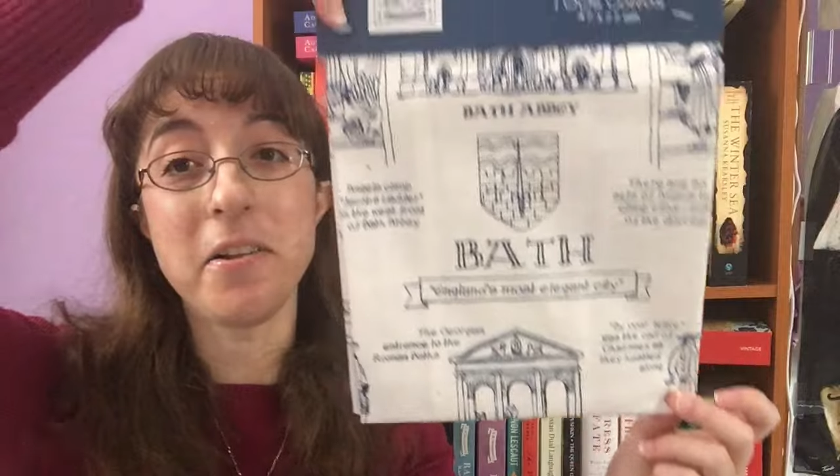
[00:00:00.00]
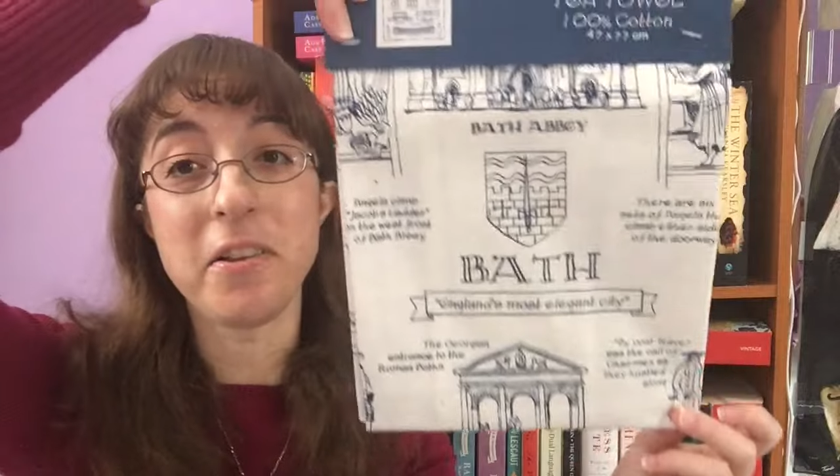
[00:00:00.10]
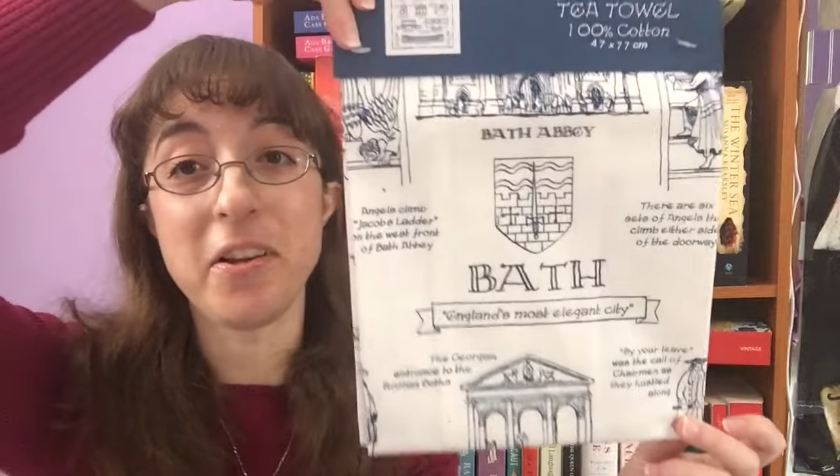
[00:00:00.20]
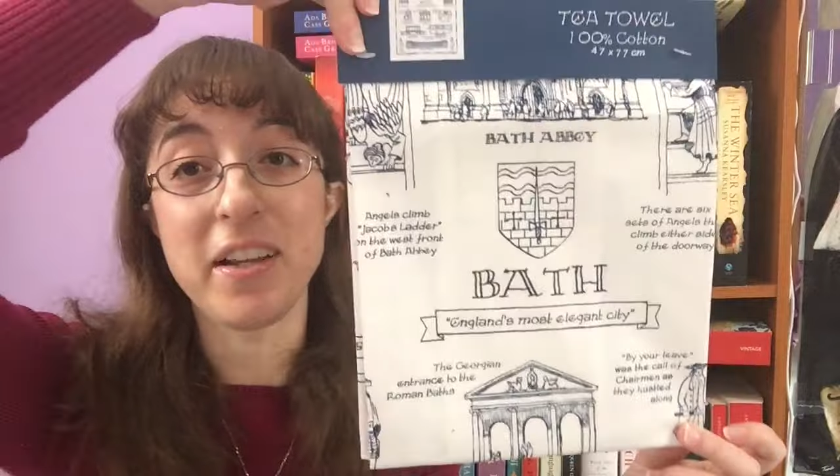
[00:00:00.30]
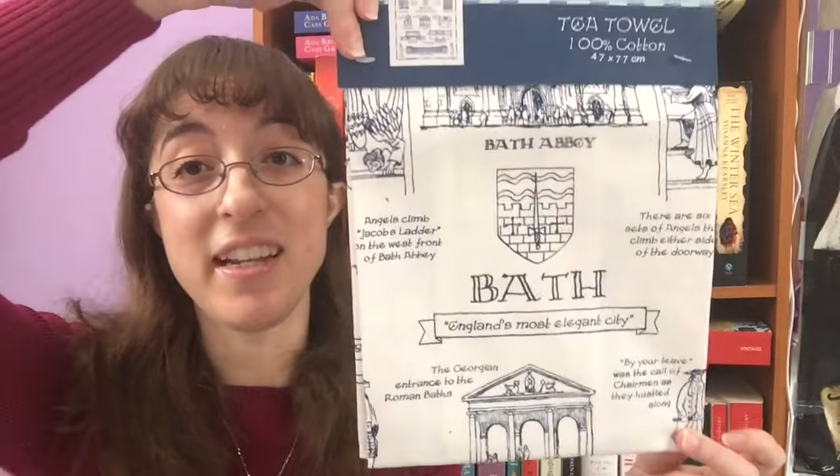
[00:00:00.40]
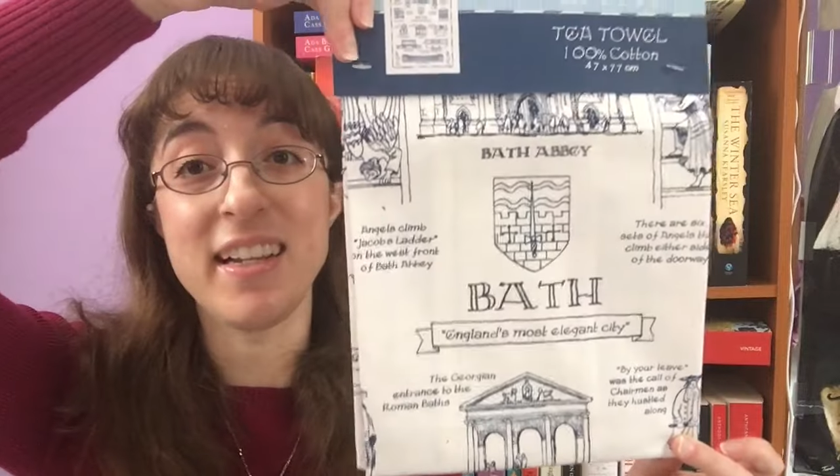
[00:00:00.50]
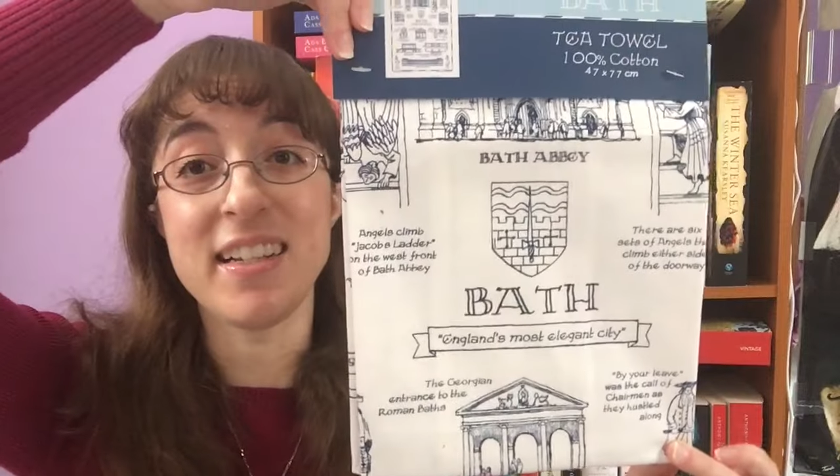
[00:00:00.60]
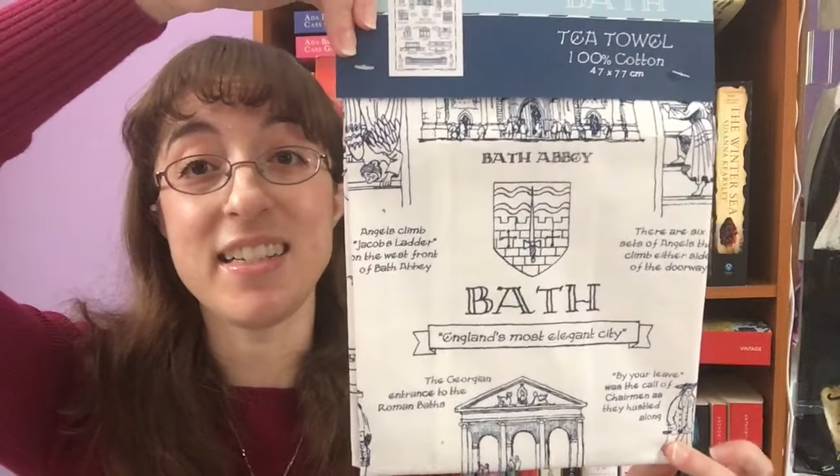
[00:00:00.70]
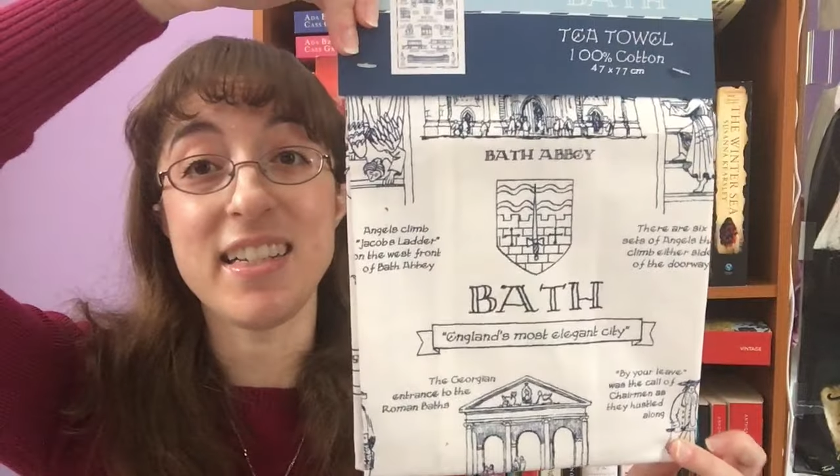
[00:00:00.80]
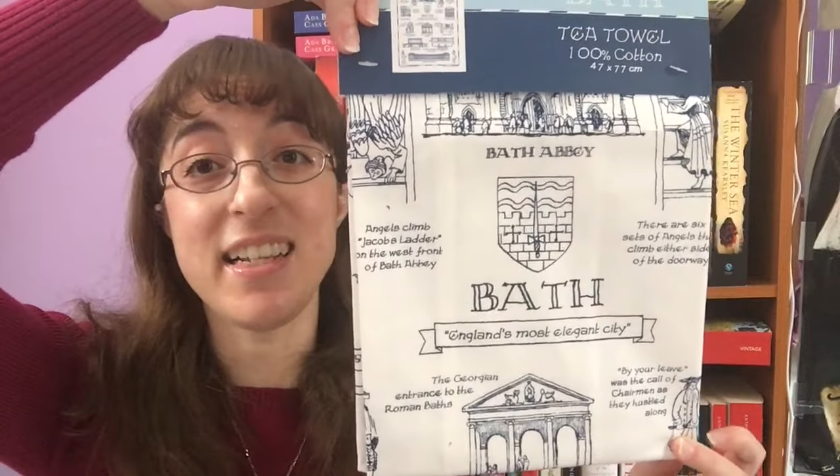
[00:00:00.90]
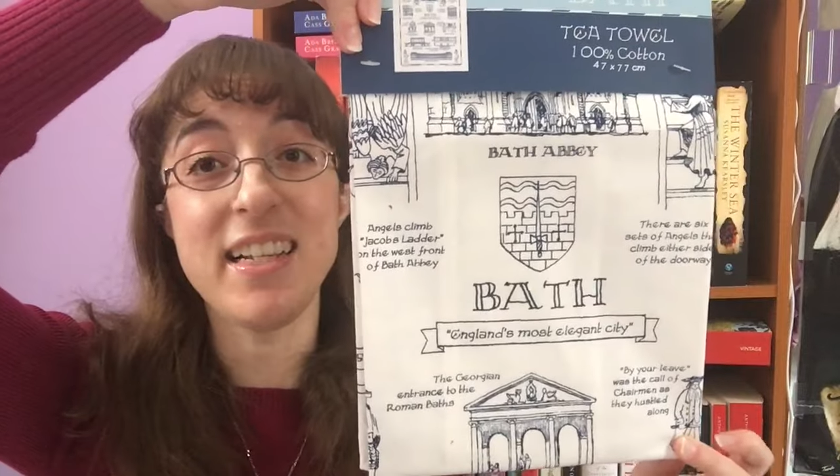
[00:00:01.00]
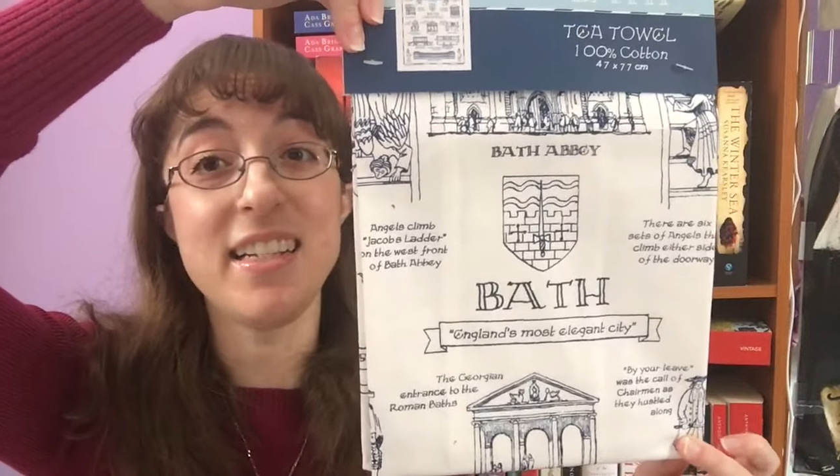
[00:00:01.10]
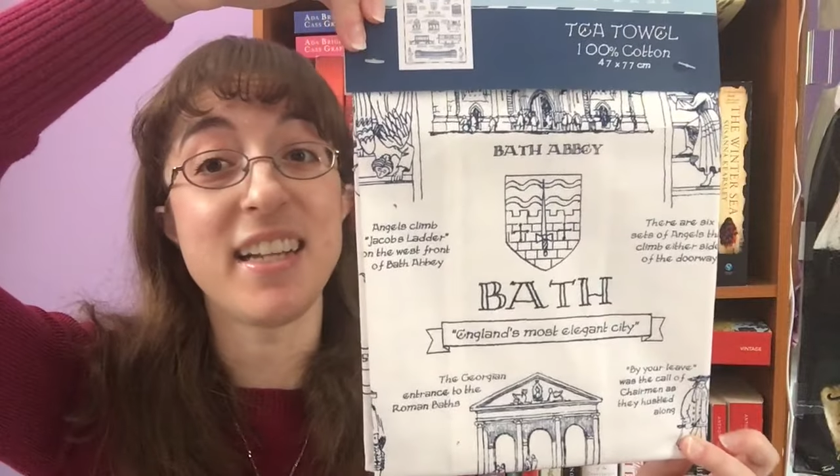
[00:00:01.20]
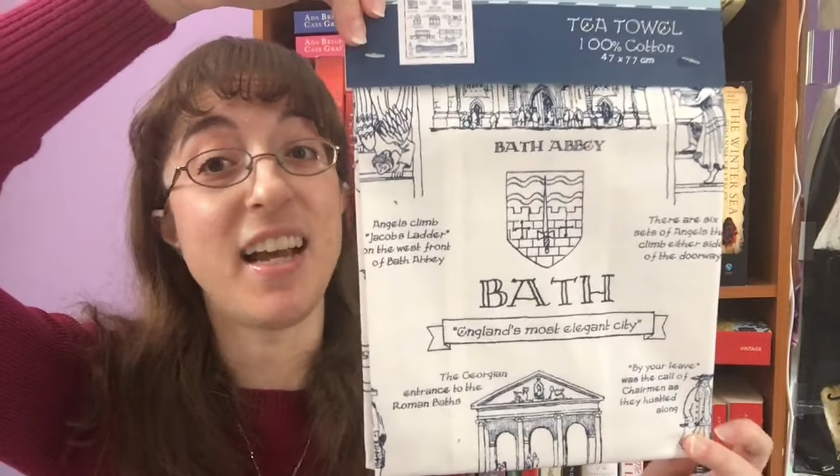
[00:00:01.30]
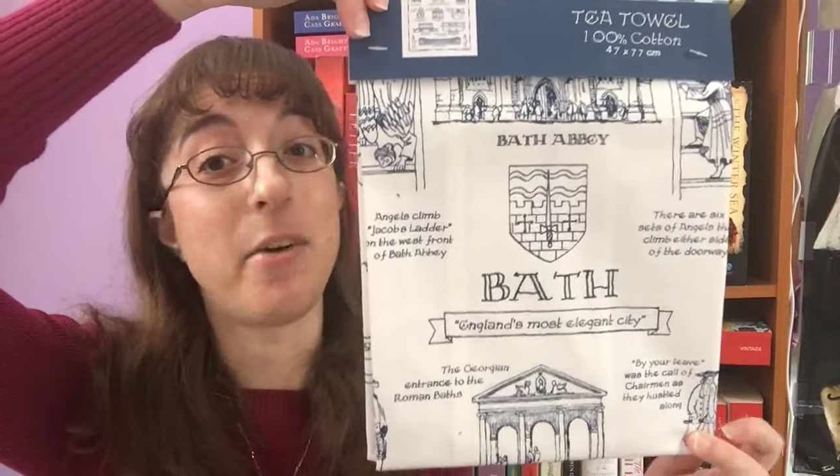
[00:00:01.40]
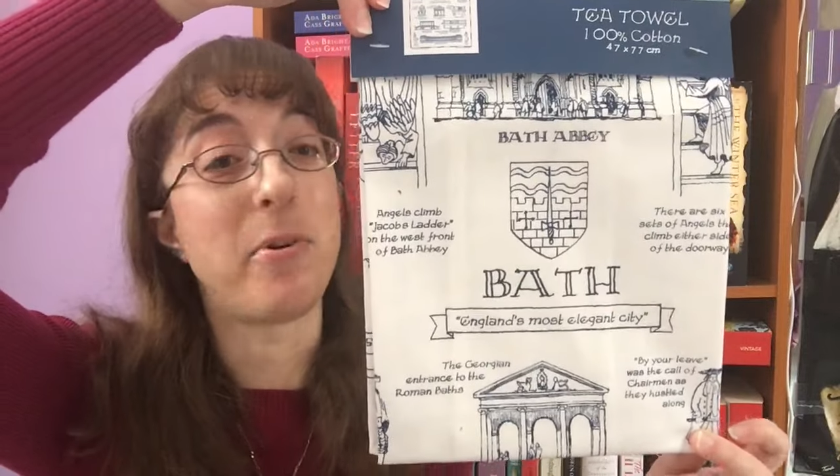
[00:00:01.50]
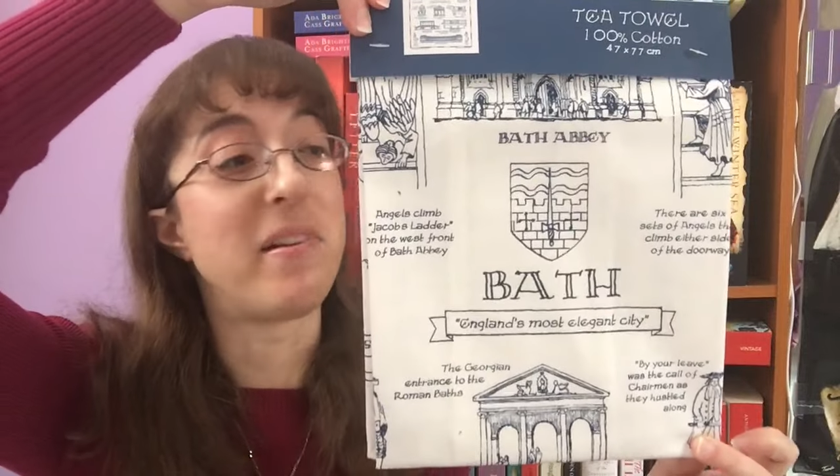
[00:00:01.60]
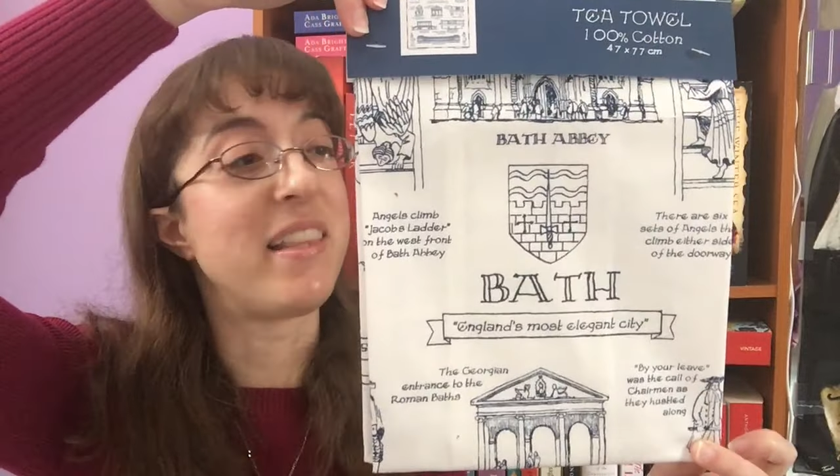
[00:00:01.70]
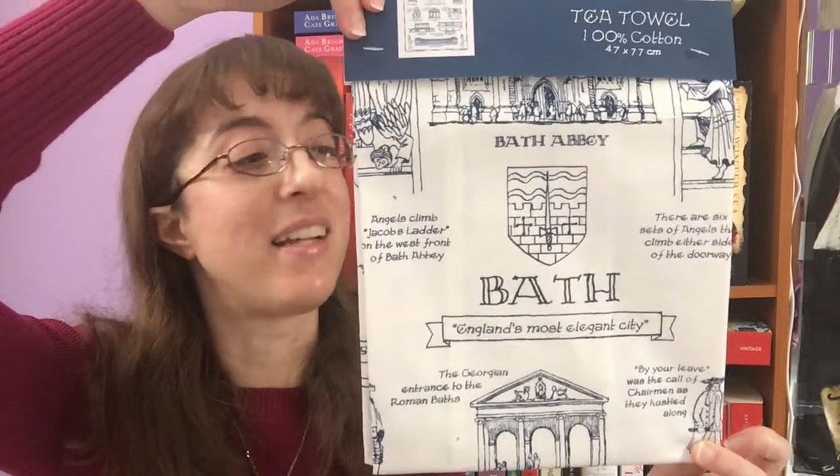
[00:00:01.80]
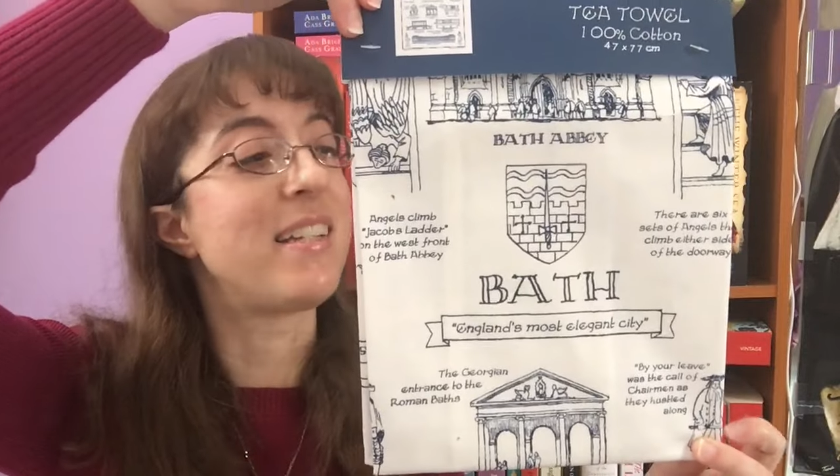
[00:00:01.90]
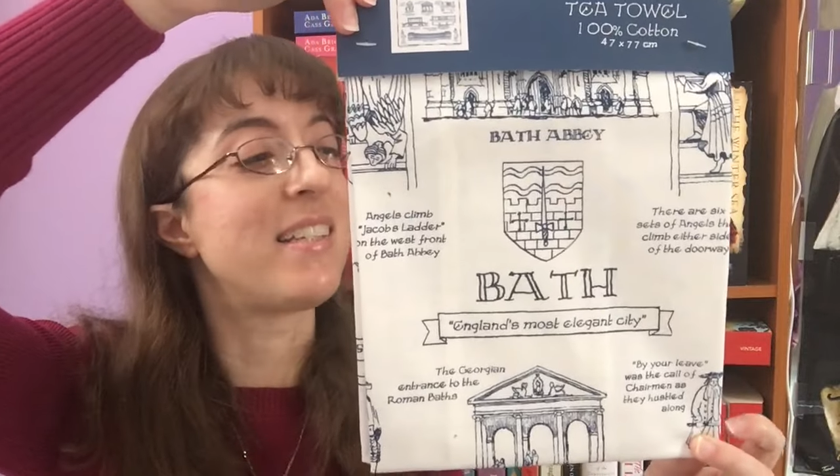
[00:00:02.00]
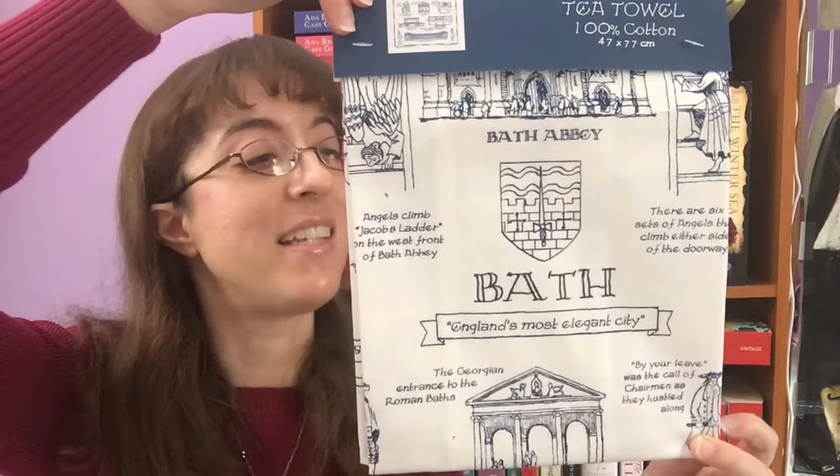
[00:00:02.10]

looking tea towel that is